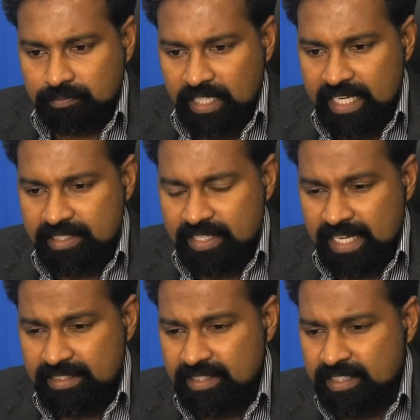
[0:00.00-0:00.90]

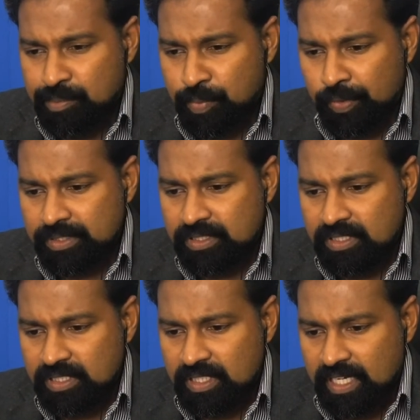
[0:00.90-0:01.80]
exercise is
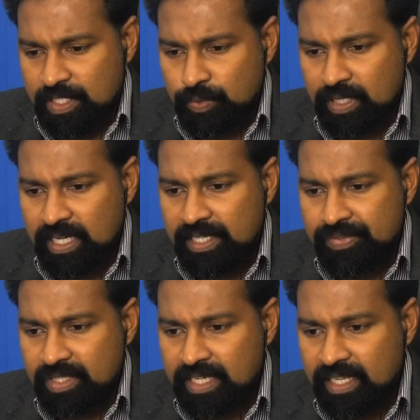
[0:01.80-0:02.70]
important as well
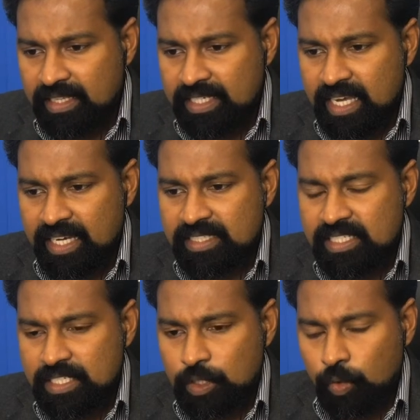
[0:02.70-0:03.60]
as a healthy diet
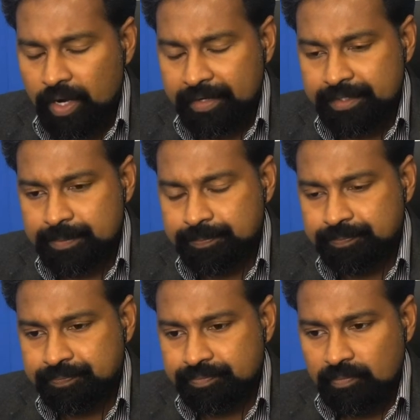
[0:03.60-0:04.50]
is required.
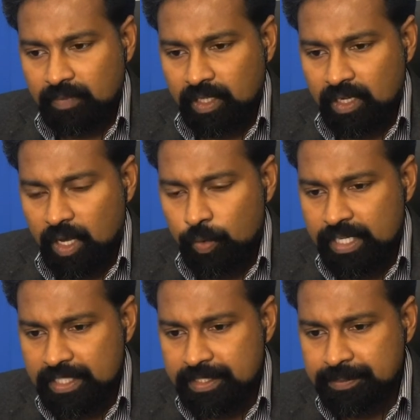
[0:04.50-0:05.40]
Now
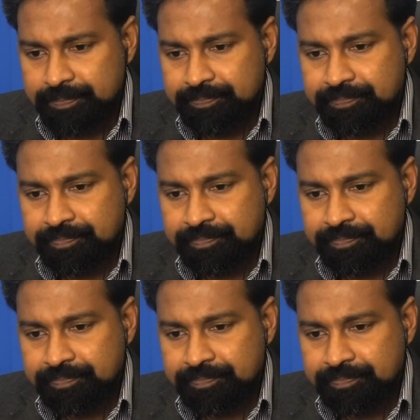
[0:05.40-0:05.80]
here,